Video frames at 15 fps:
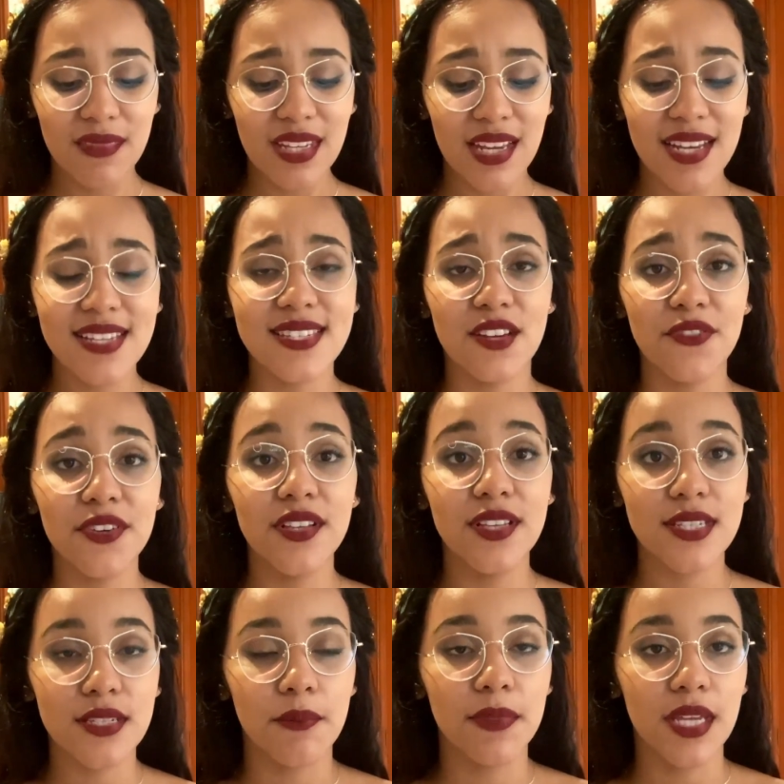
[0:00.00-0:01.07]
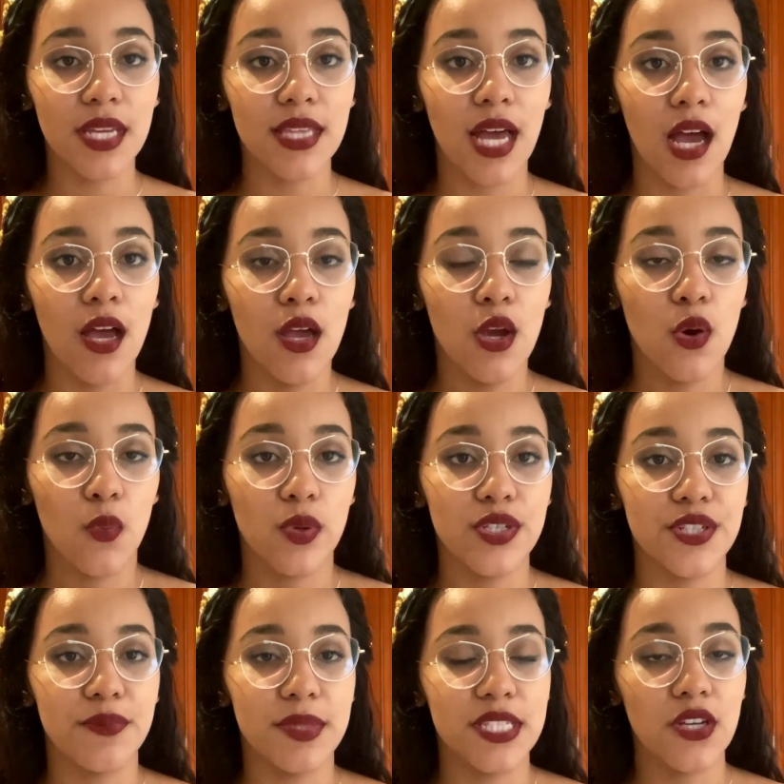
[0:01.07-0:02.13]
It's definitely something that we
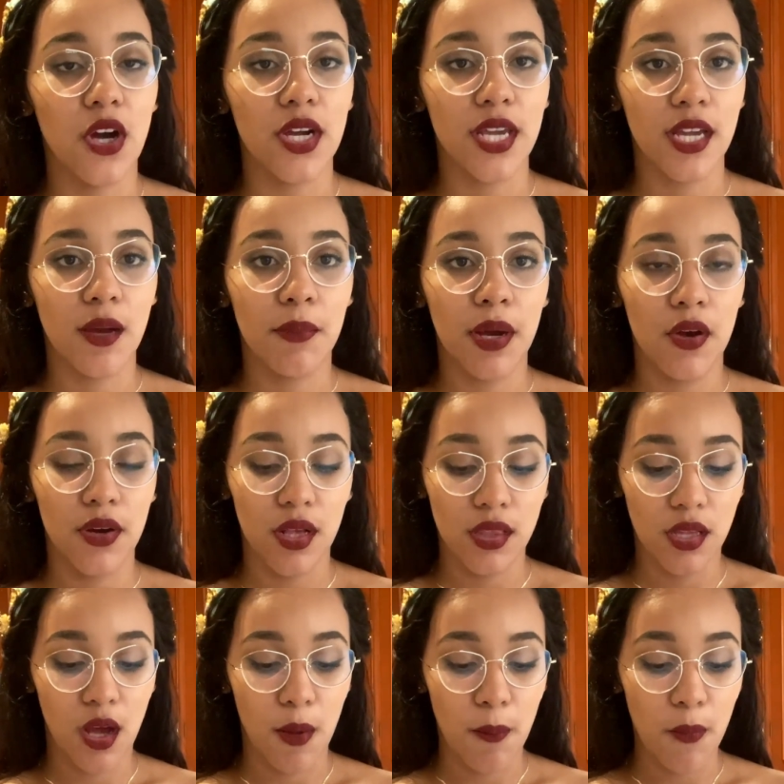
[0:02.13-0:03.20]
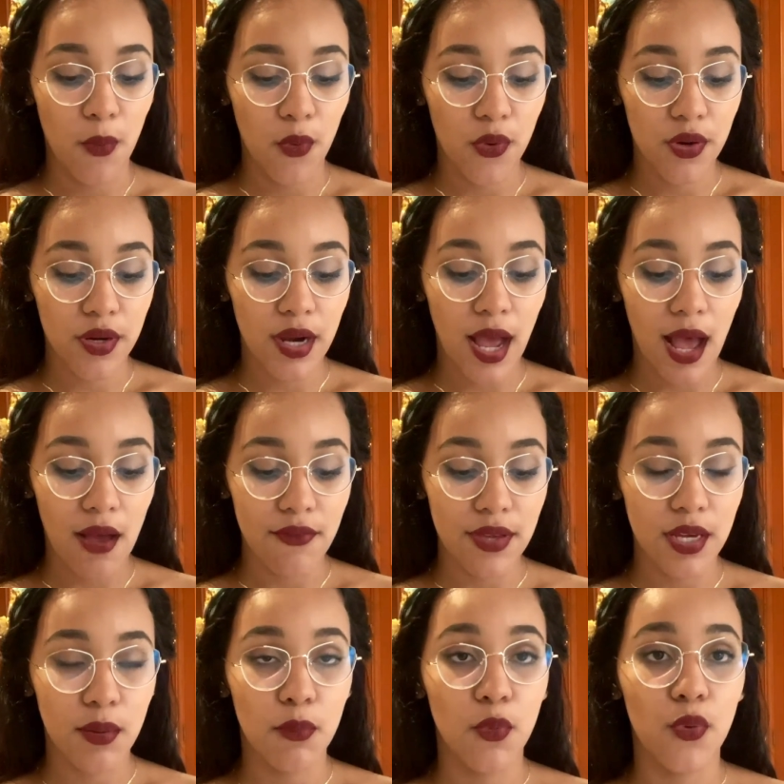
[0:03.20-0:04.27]
should be talking about a lot more,
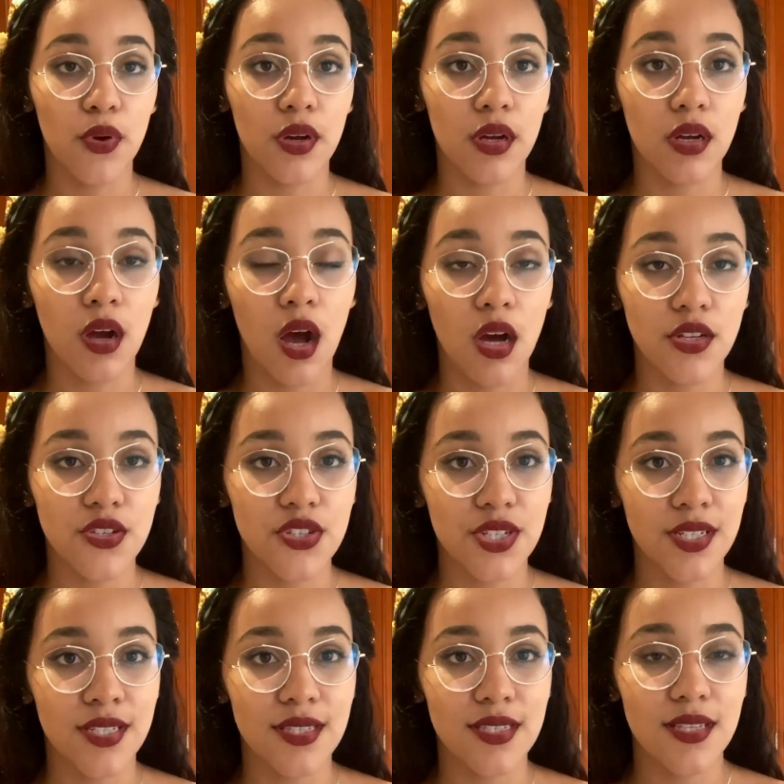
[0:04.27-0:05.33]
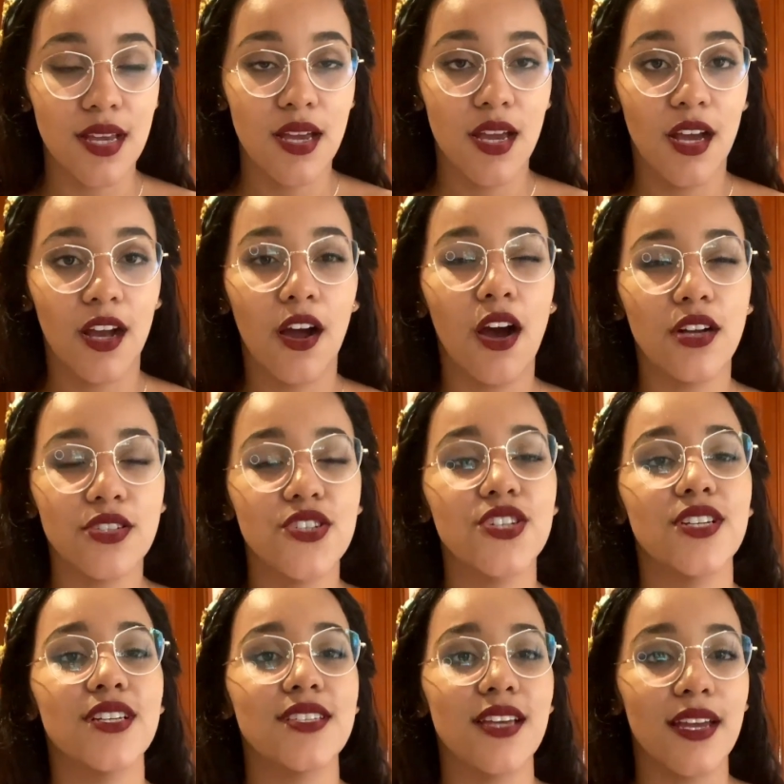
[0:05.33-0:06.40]
having a more conscious
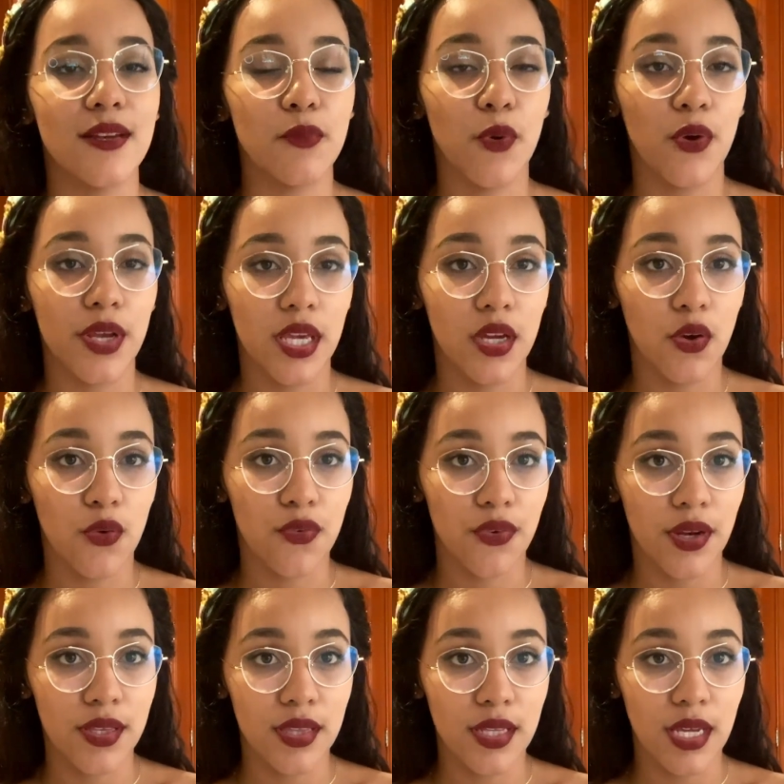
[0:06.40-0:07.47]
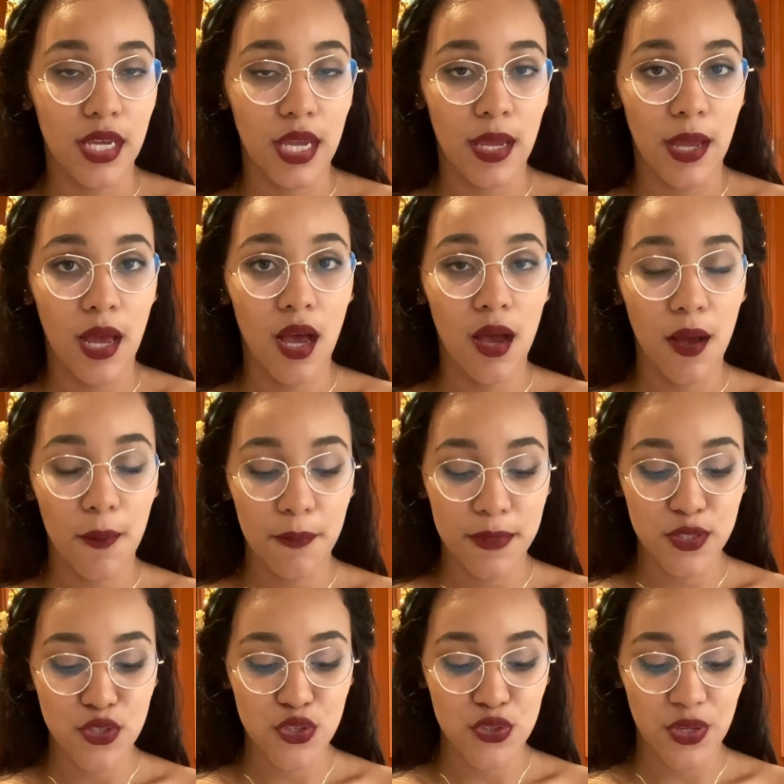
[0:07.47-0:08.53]
and more eco-friendly
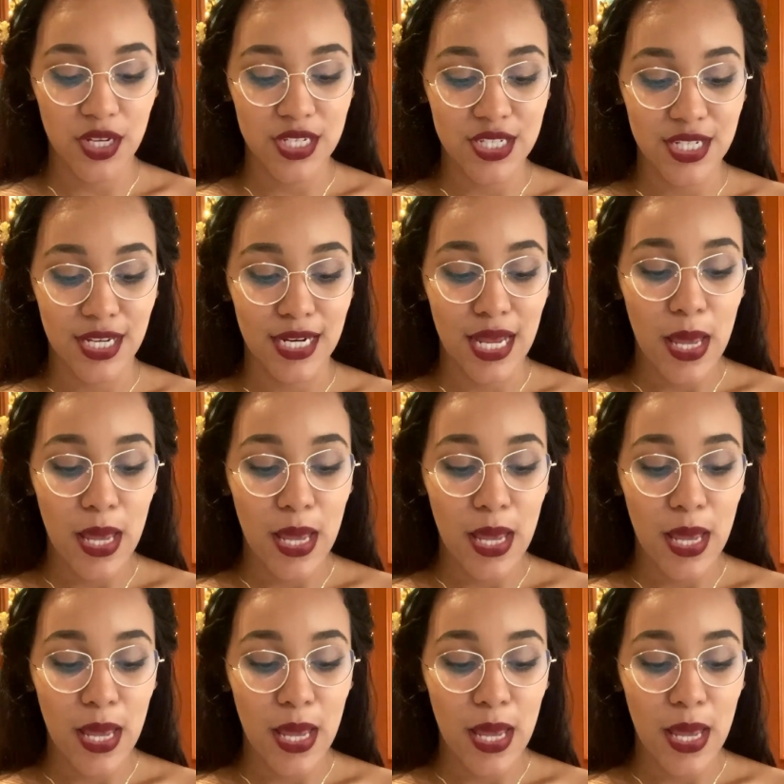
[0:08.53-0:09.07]
menstruation.